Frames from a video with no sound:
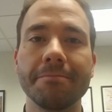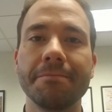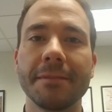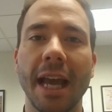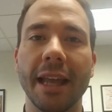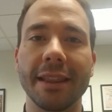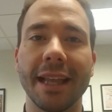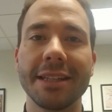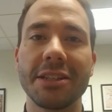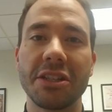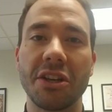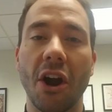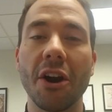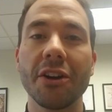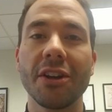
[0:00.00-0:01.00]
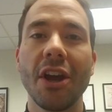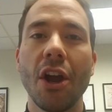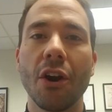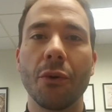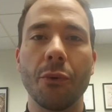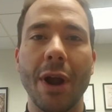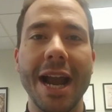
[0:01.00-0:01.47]
And let's start
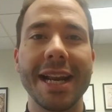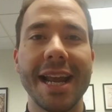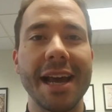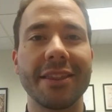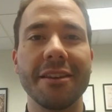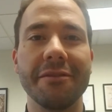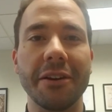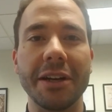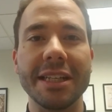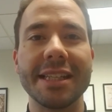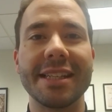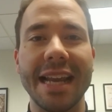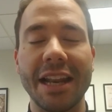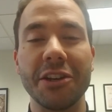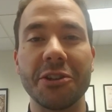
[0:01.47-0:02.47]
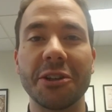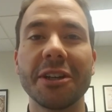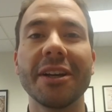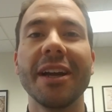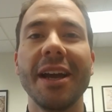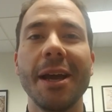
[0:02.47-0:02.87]
right at the very center.